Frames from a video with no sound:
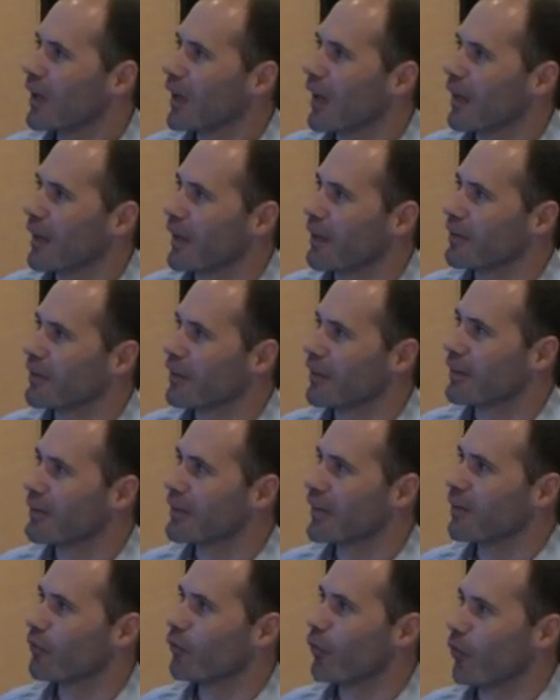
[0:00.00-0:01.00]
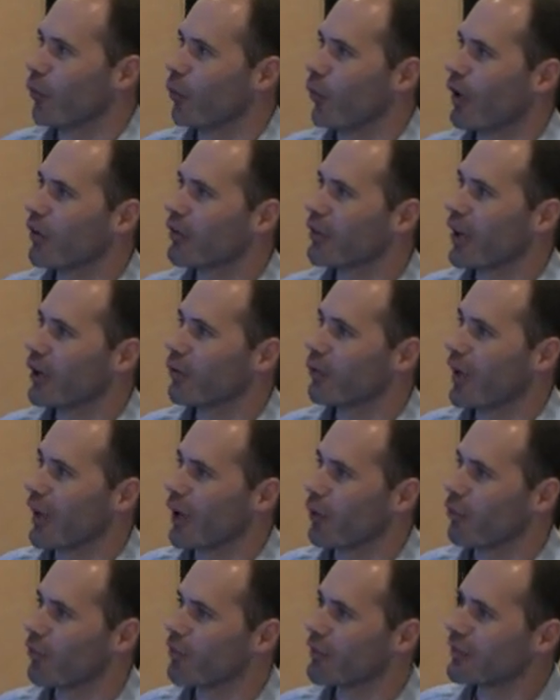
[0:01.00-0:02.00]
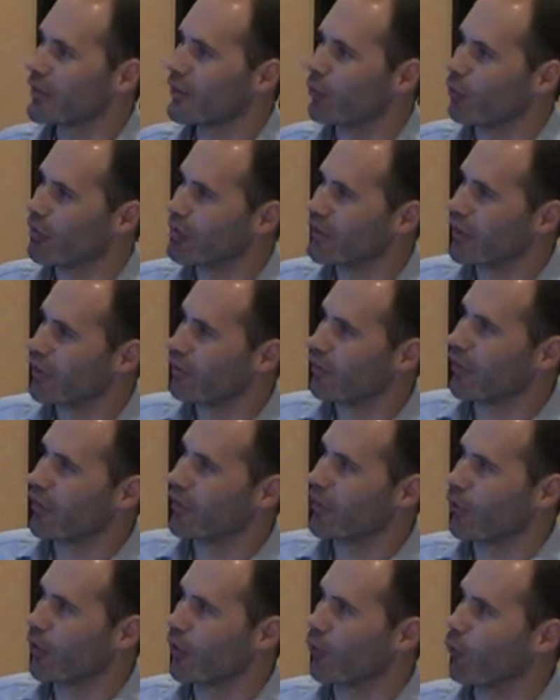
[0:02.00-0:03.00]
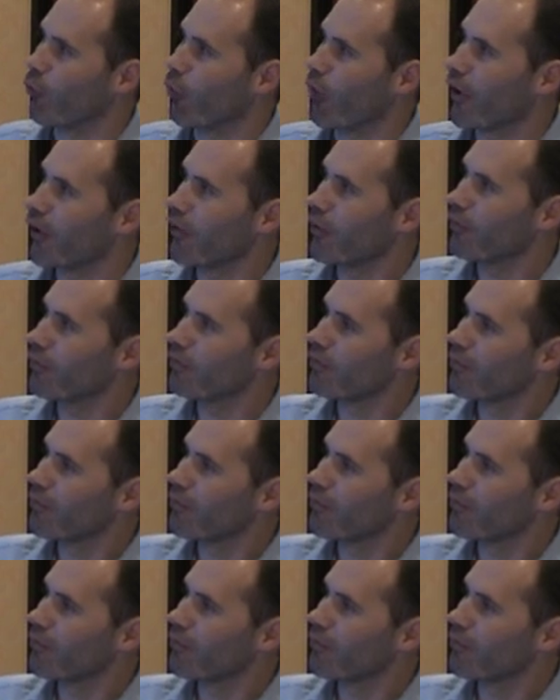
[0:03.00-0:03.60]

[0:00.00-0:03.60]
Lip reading: And as you can see, for the wild-type animals who received deuterium water,